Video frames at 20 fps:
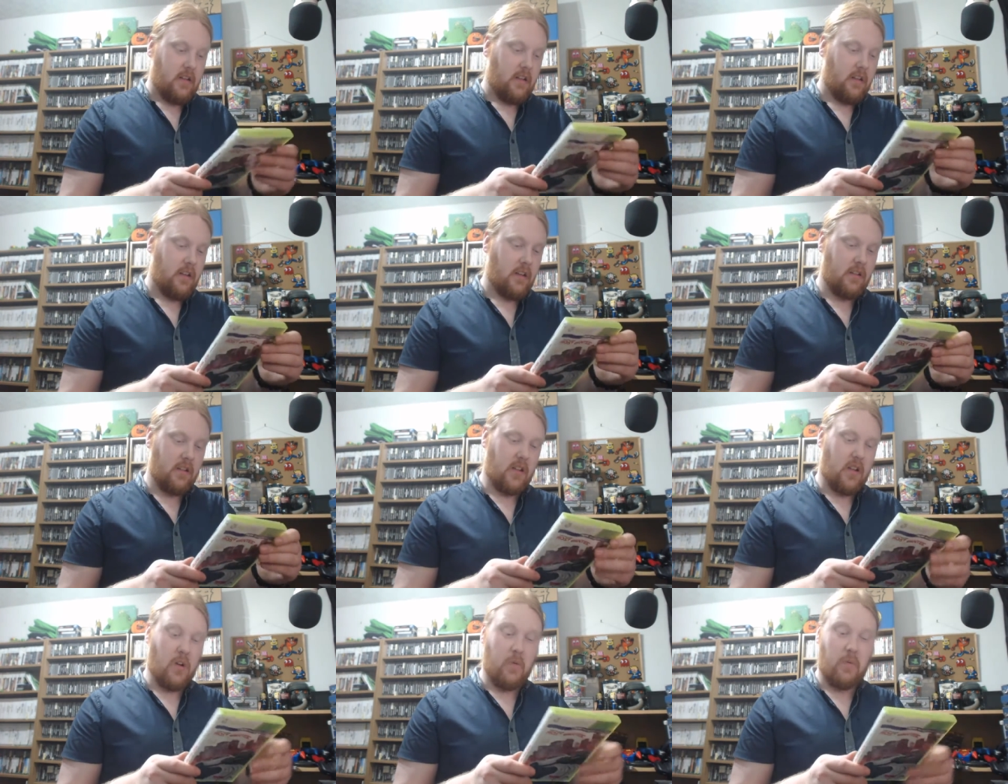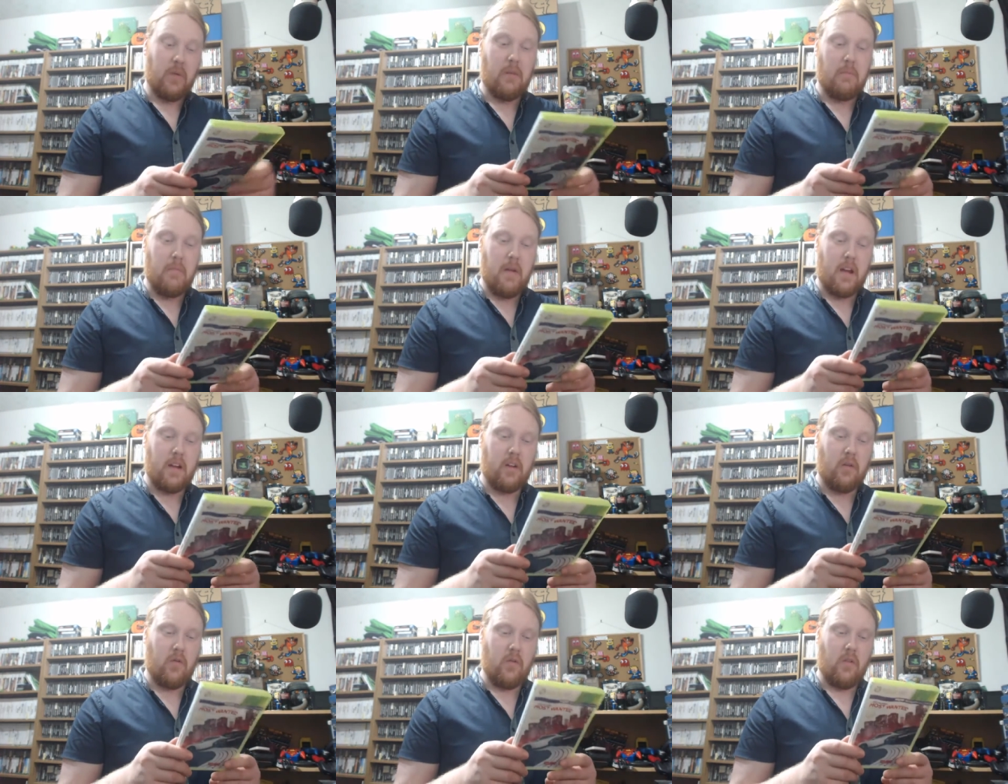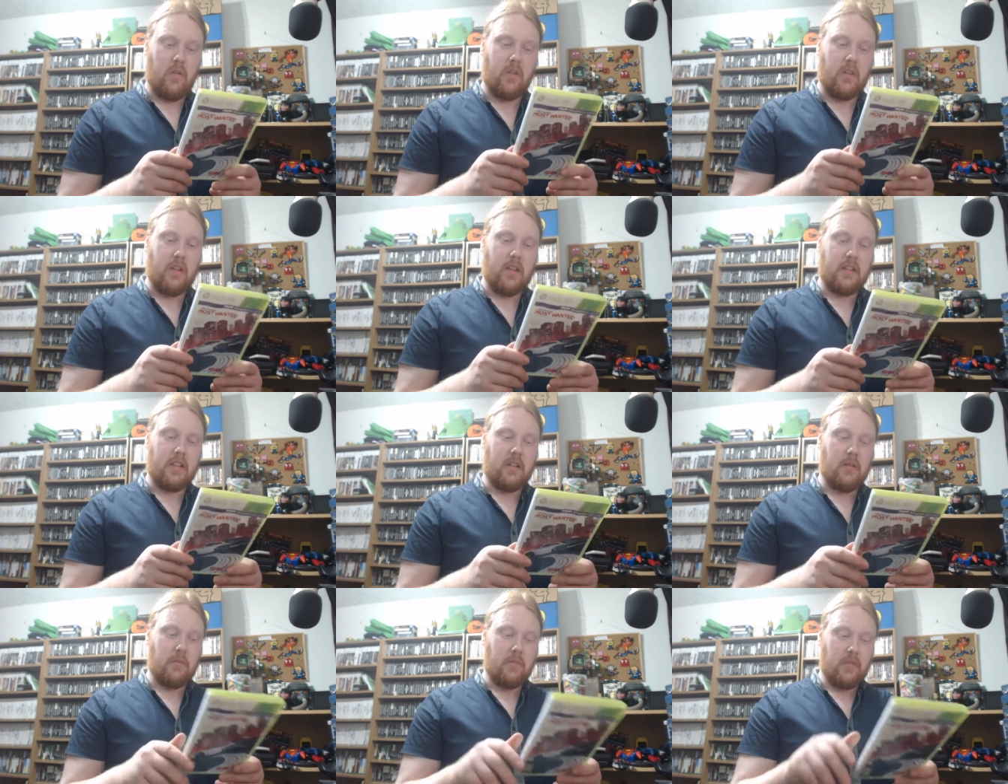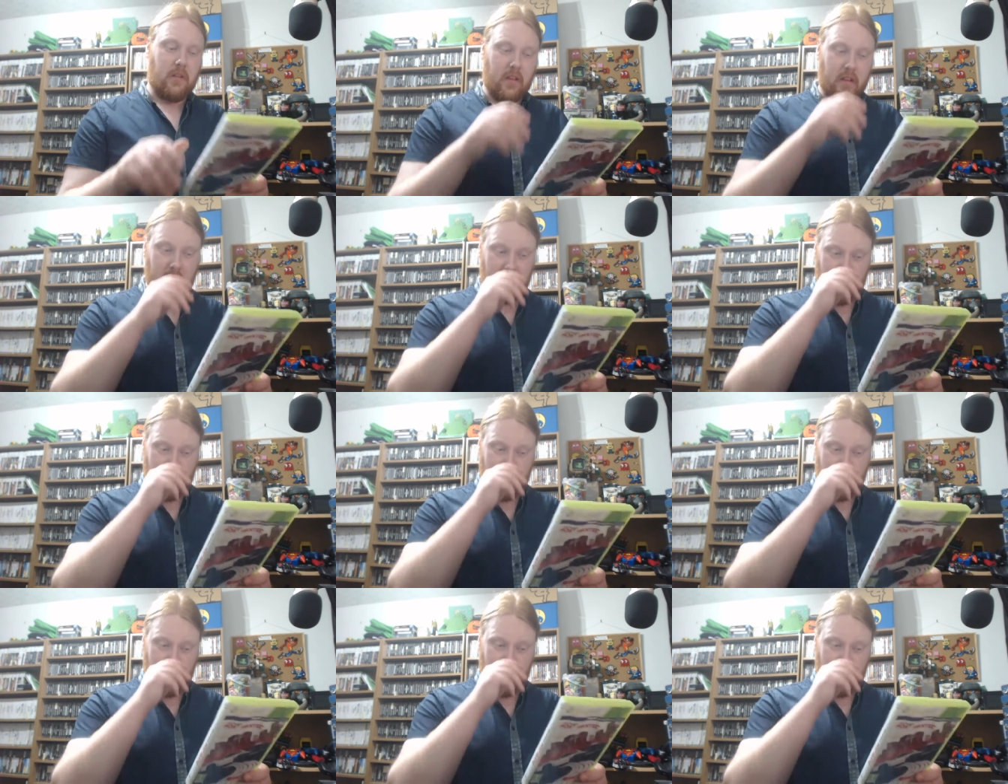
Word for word: Doesn't come with a manual unless it comes on the